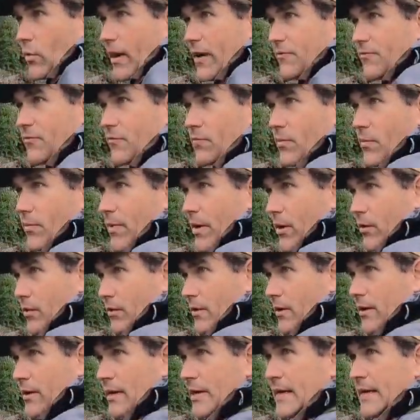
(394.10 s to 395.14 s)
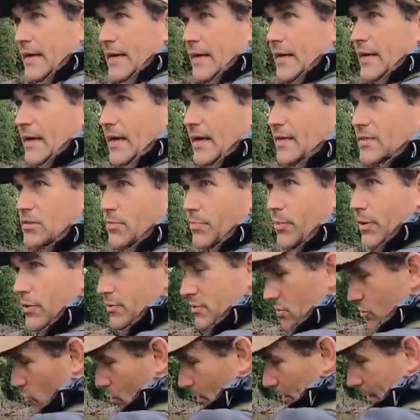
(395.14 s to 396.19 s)
away from the boat, as
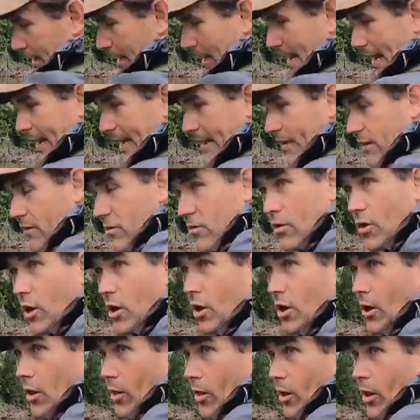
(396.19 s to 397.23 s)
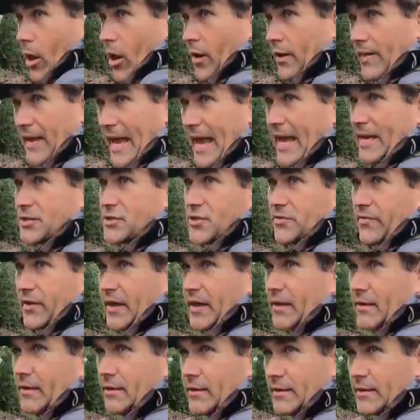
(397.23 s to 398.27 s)
opposed to a line along the edge of
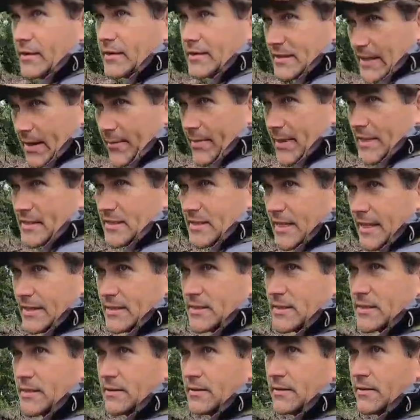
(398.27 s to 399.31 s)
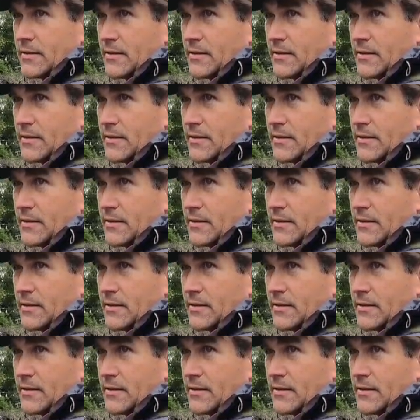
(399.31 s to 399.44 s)
it. Does that make sense?